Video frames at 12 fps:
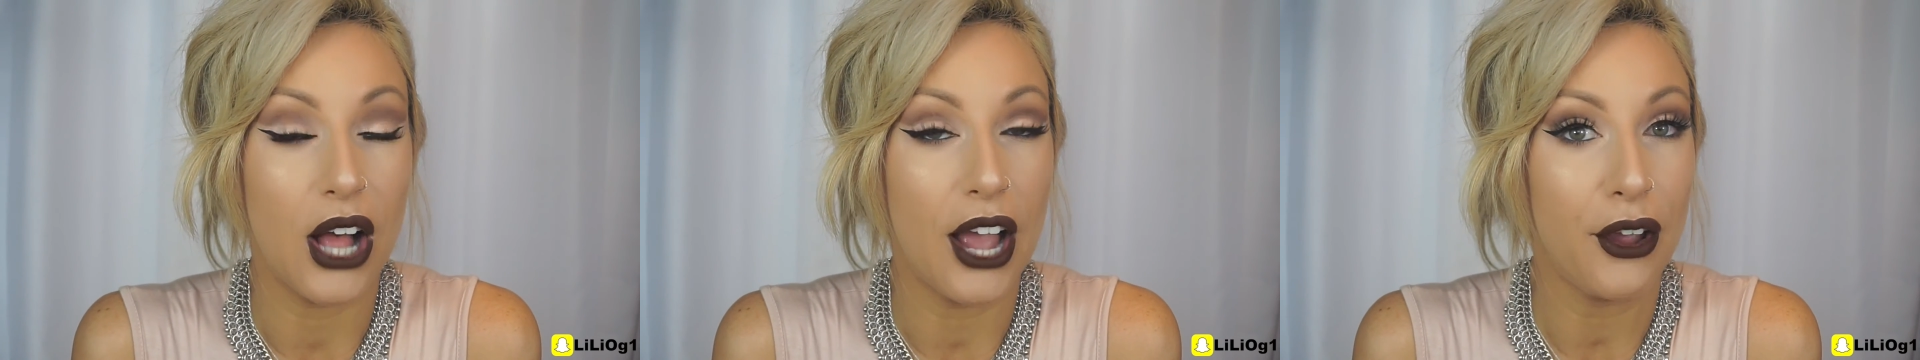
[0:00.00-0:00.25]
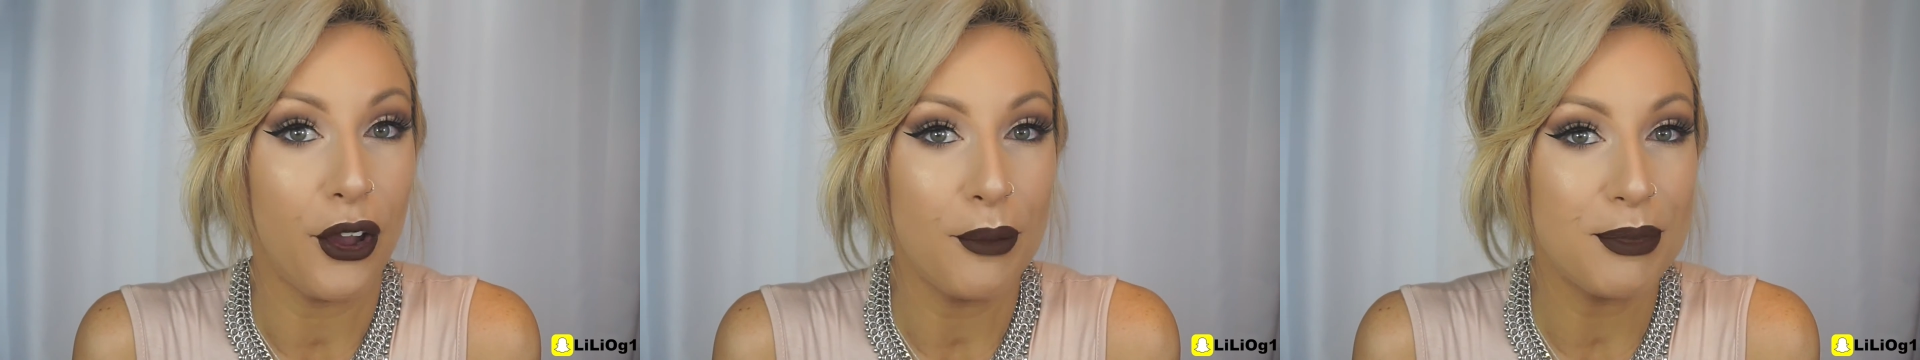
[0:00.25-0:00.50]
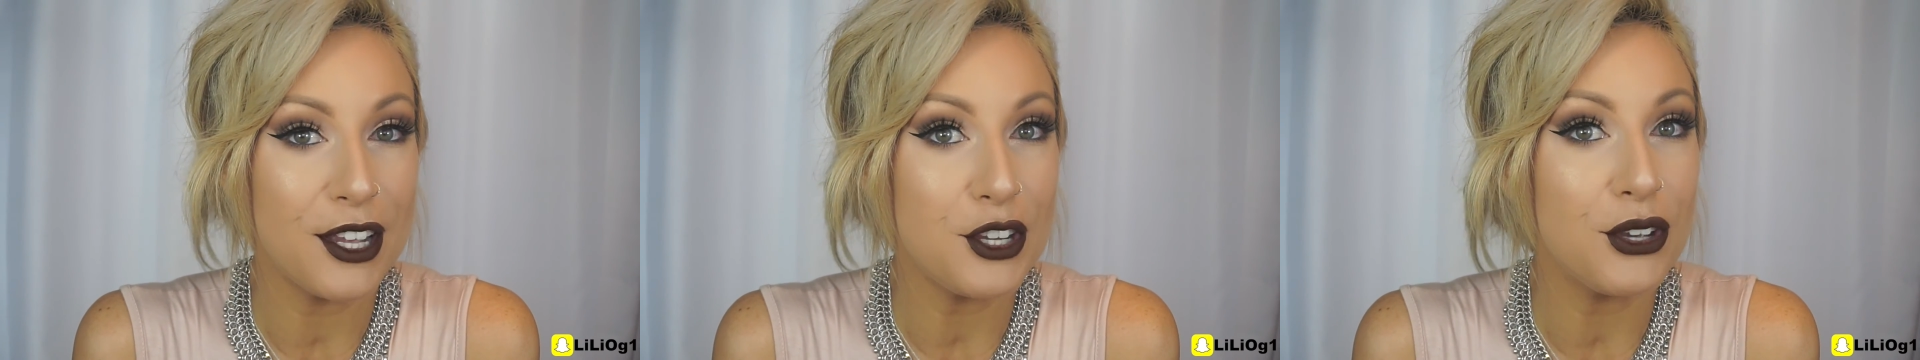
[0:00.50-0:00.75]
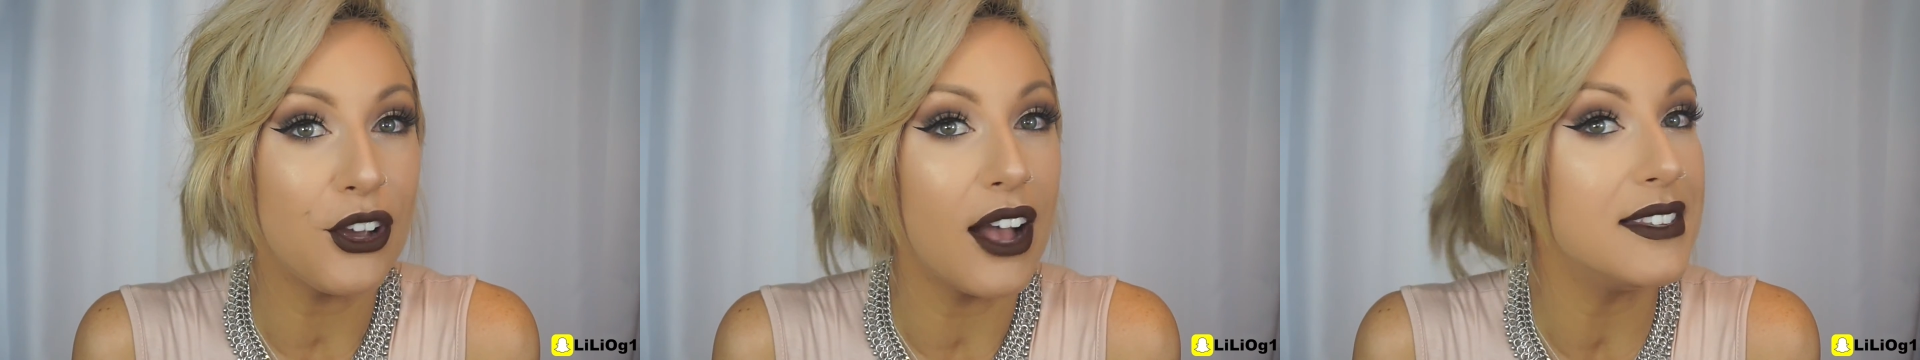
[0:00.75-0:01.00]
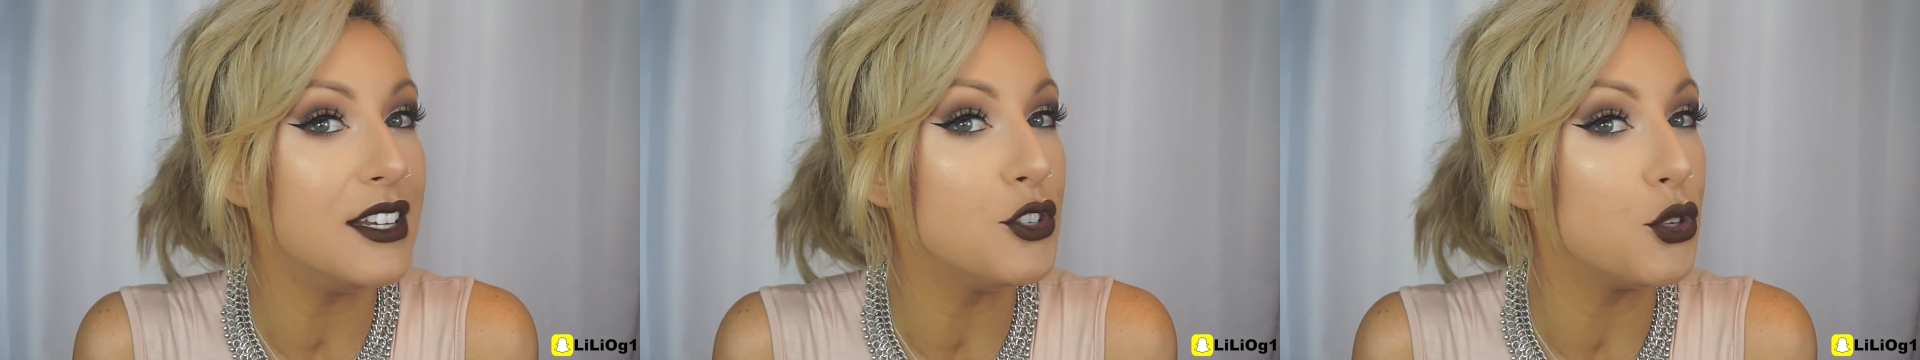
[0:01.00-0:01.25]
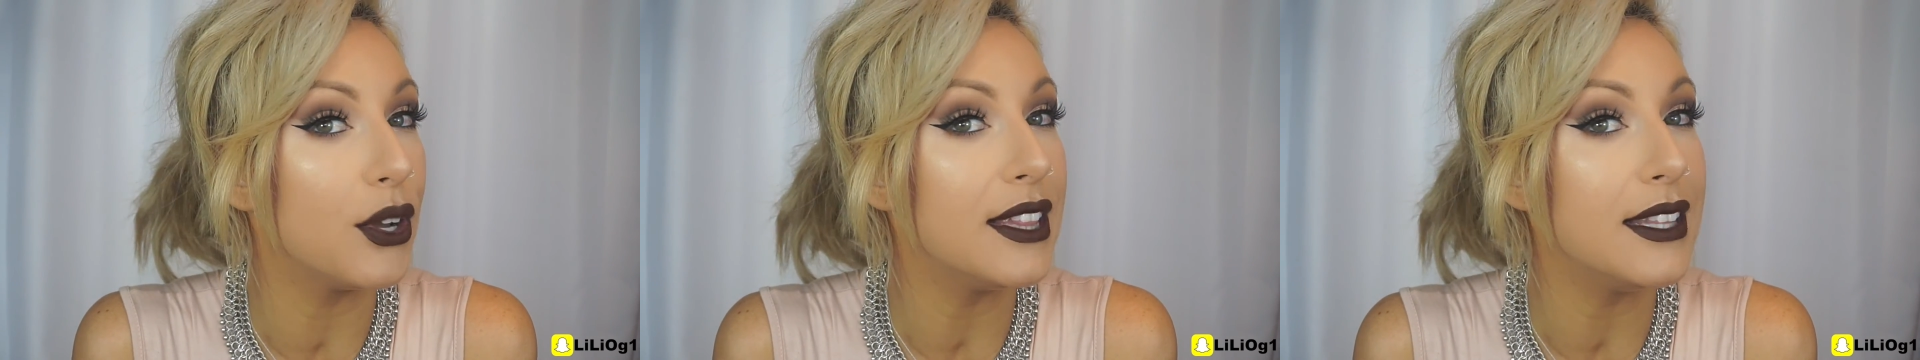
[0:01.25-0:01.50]
I hope that you guys
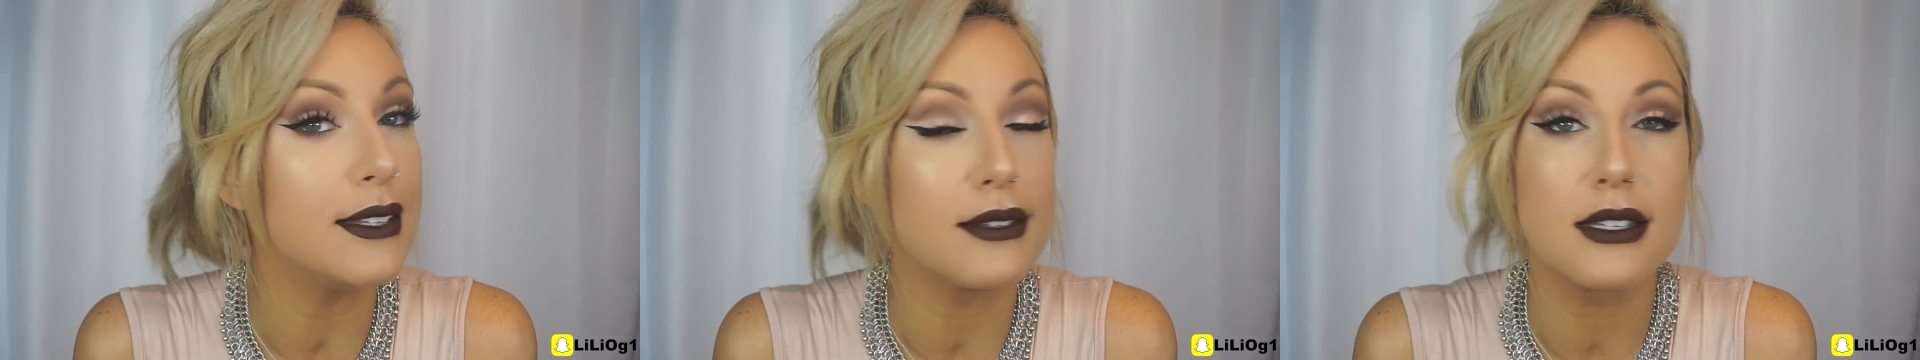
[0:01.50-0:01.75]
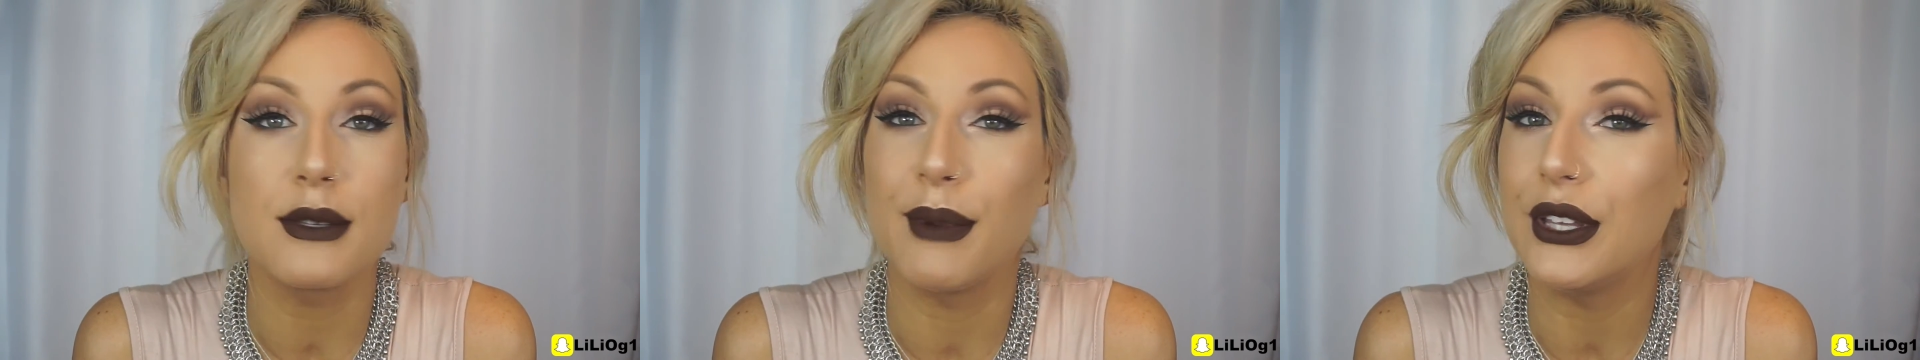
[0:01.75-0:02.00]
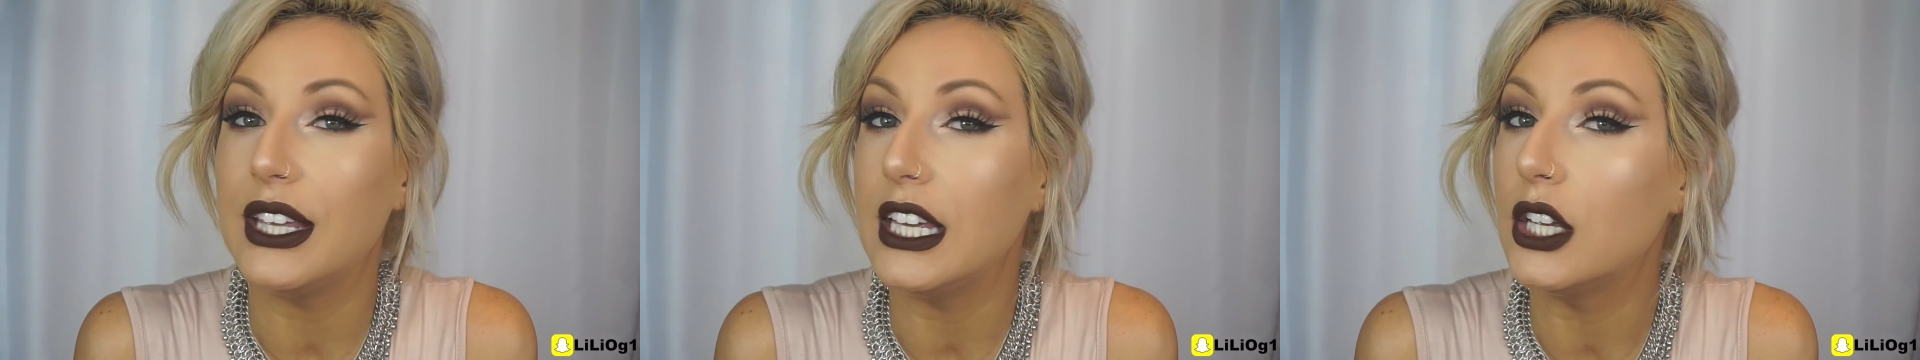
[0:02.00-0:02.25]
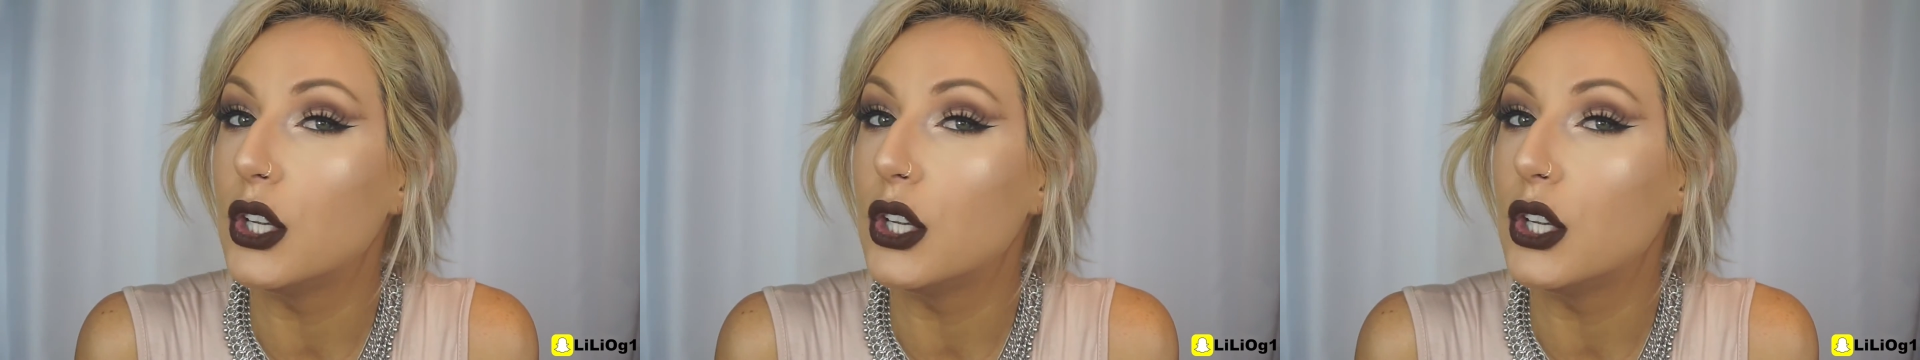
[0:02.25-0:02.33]
enjoyed this smoky,